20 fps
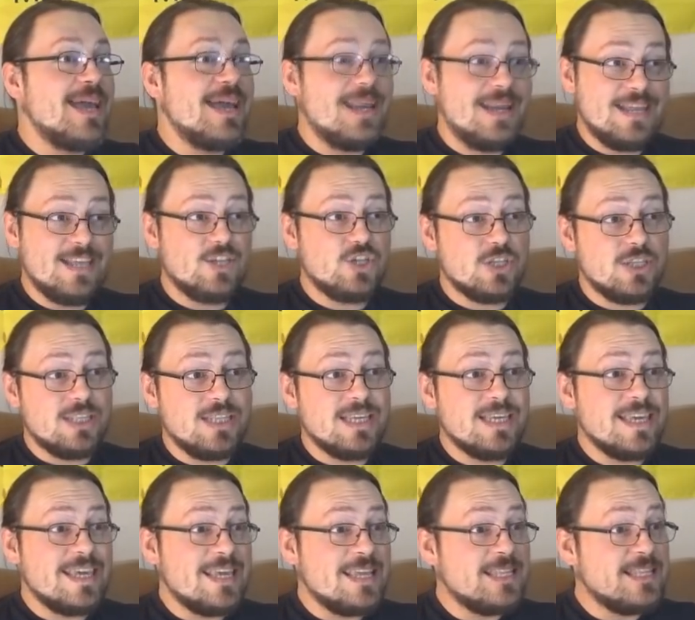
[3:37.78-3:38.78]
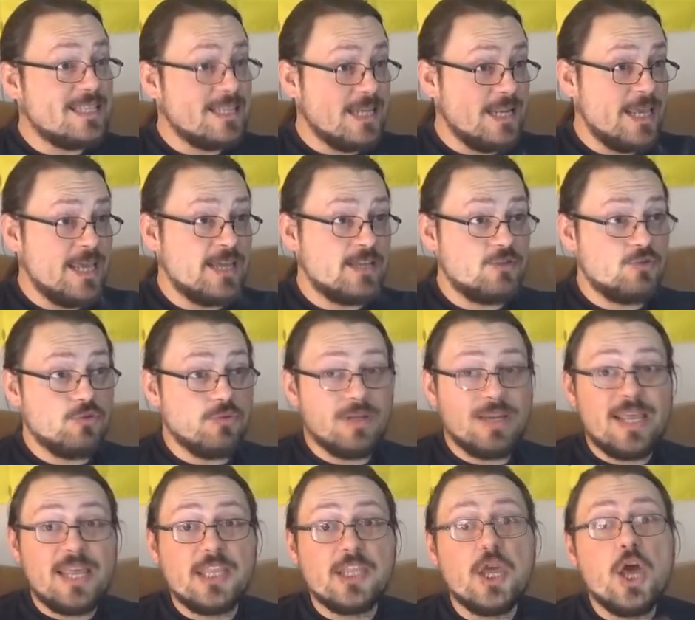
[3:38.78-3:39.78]
allegedly
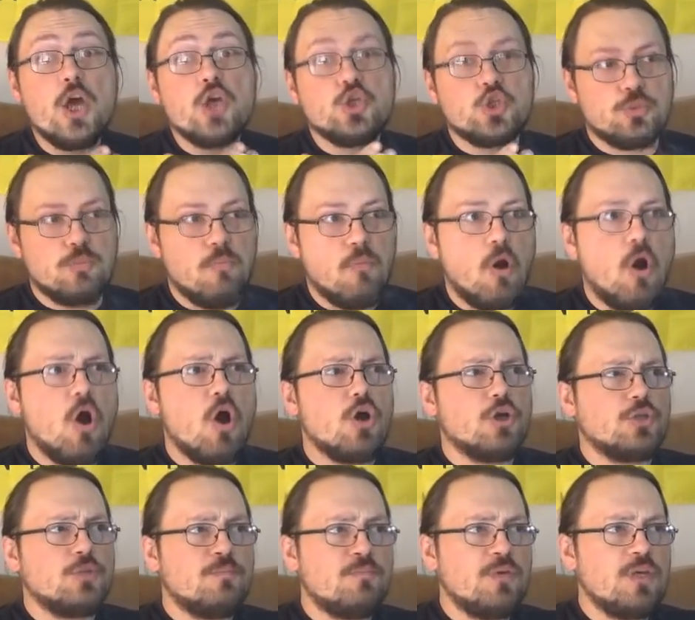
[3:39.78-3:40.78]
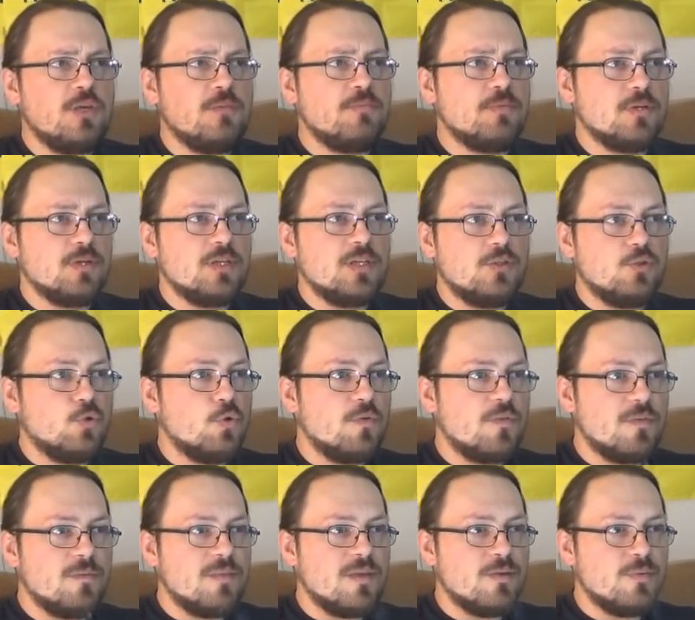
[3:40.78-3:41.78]
intellectual and smart people in
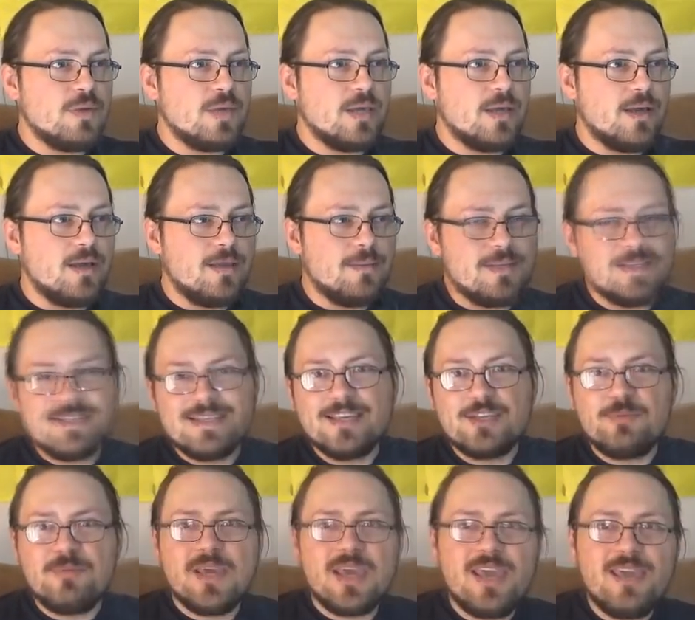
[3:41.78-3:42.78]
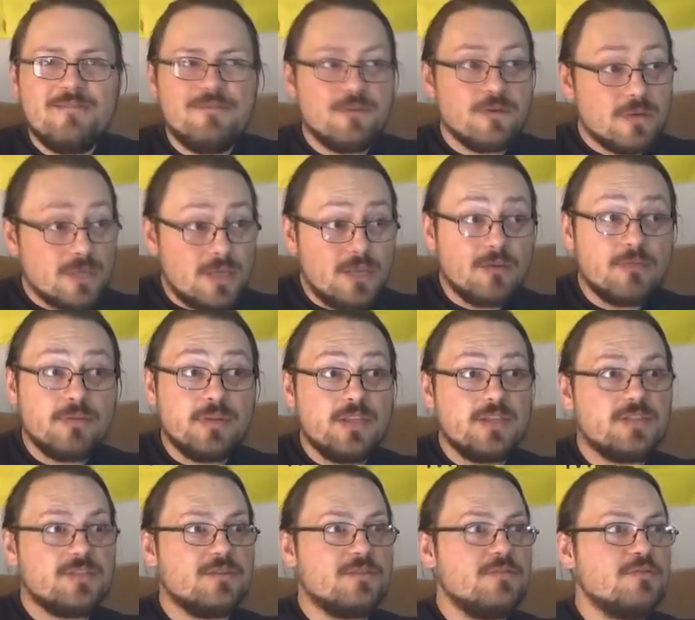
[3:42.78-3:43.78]
North America. I mean, such behavior here in
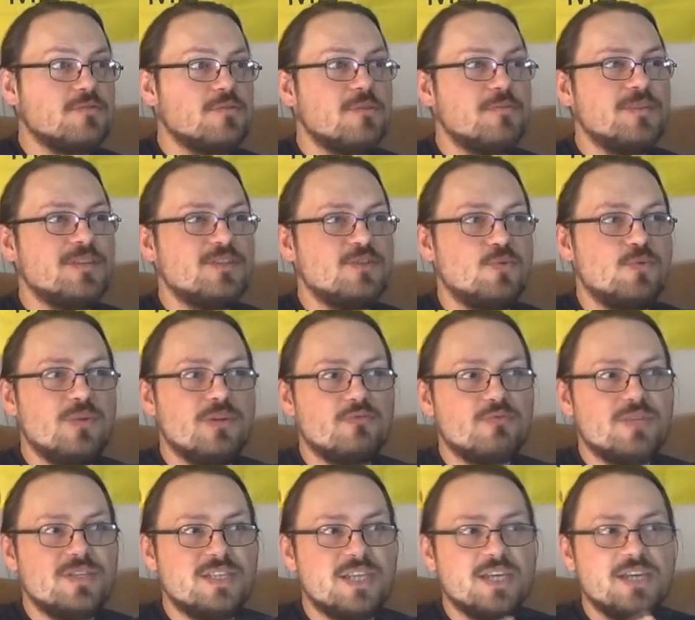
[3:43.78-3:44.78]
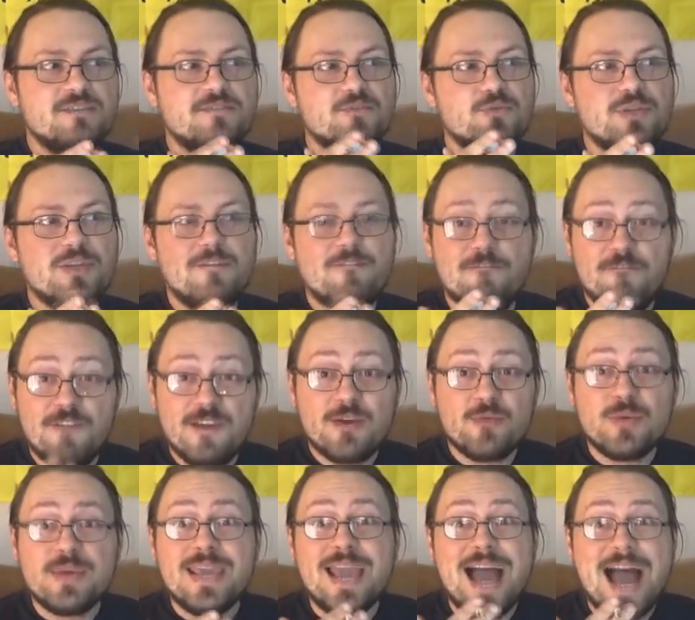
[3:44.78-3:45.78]
Eastern Europe is only reserved to the
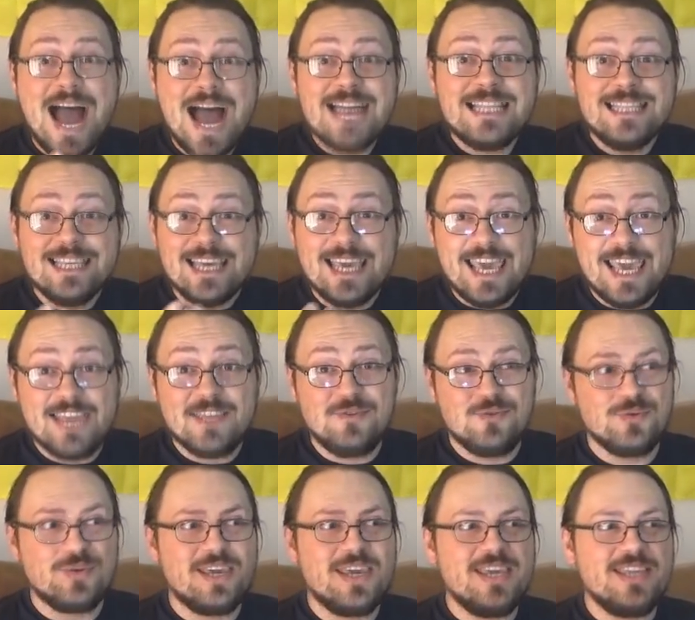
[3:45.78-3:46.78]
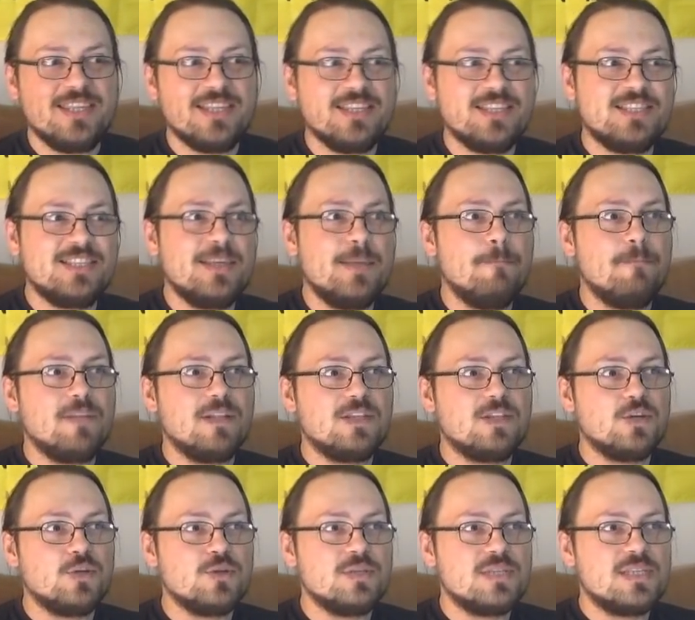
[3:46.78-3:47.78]
very uneducated
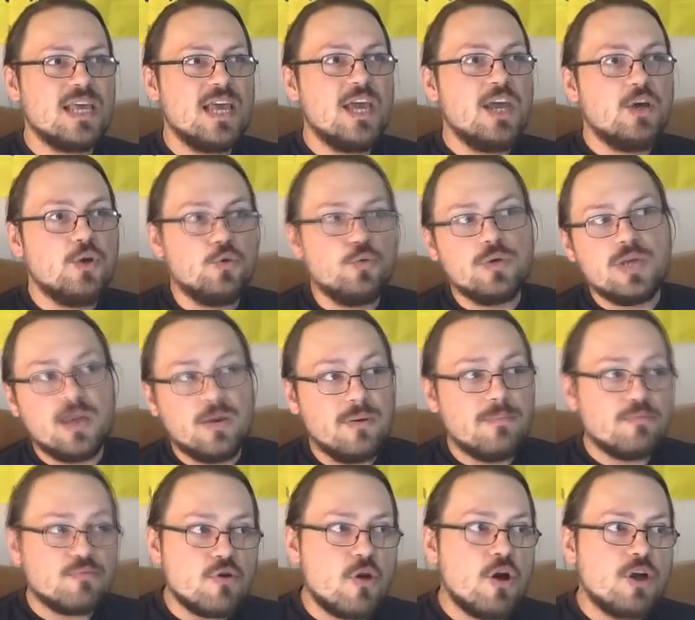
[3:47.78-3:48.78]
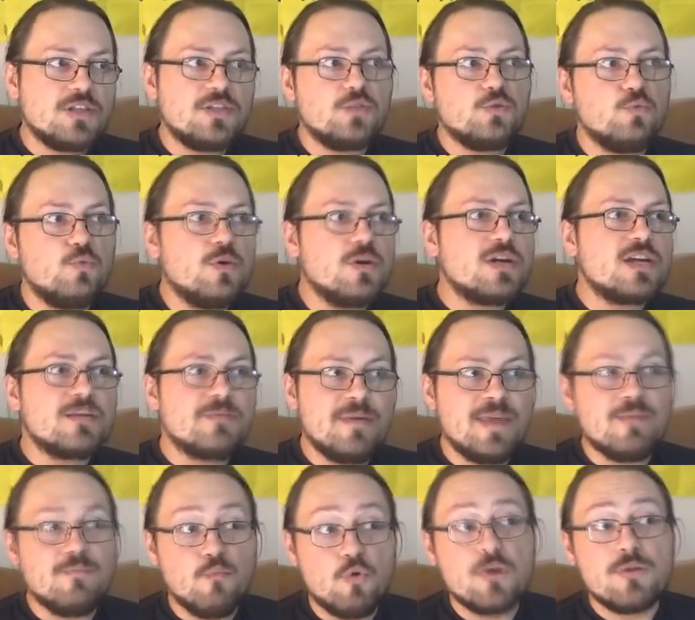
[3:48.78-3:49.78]
simpletons who go abroad to work,
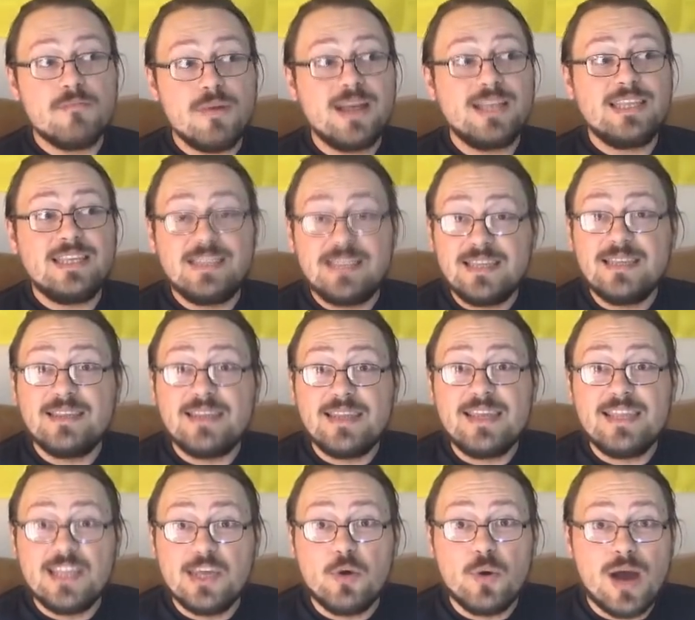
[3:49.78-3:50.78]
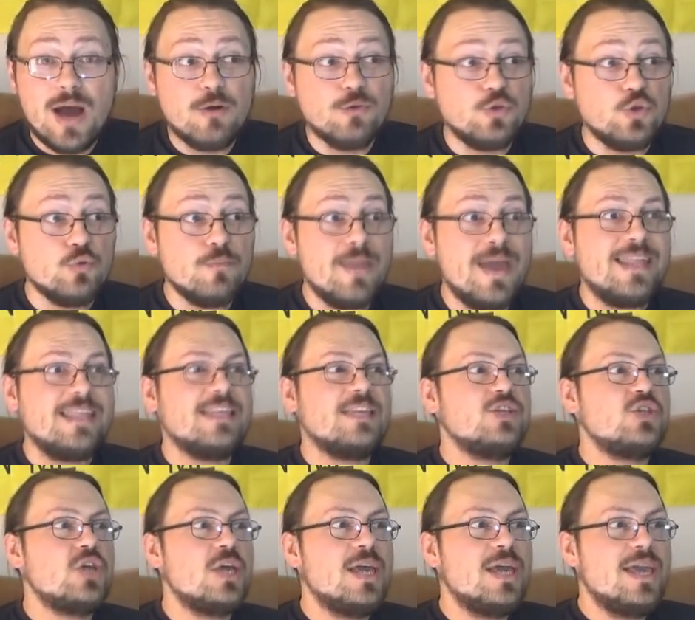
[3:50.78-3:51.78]
make more money than they know how to
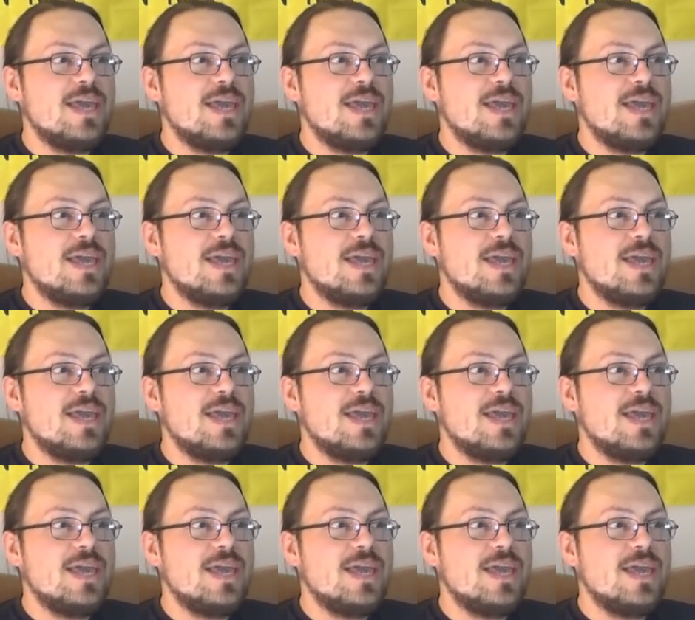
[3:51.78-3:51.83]
manage,